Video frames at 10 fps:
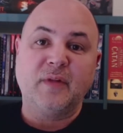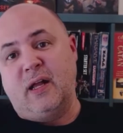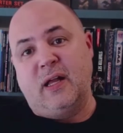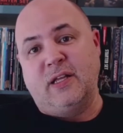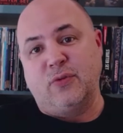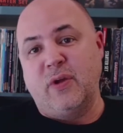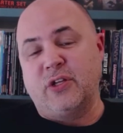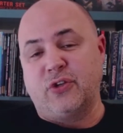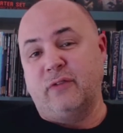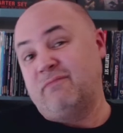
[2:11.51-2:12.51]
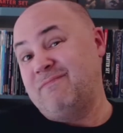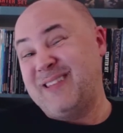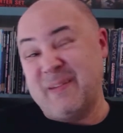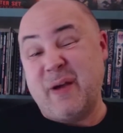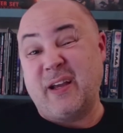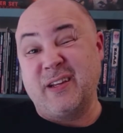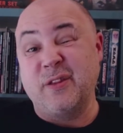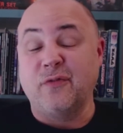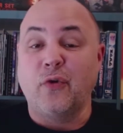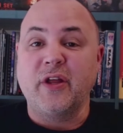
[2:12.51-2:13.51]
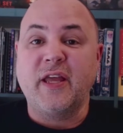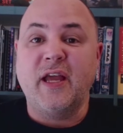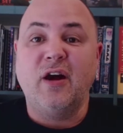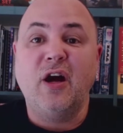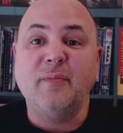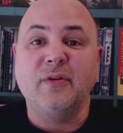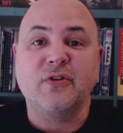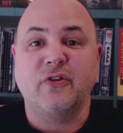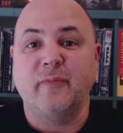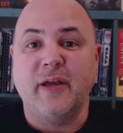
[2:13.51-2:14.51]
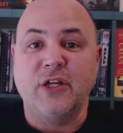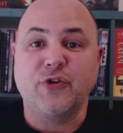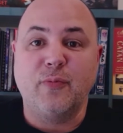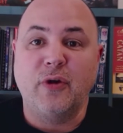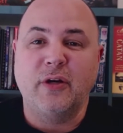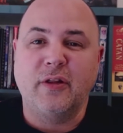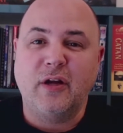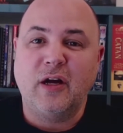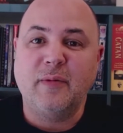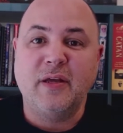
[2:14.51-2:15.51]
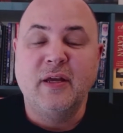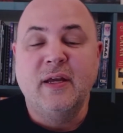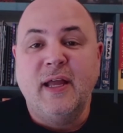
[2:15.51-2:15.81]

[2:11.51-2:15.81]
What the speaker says: as a way to sort of get back into the 40K hobby. It was sort of my entry point into the hobby.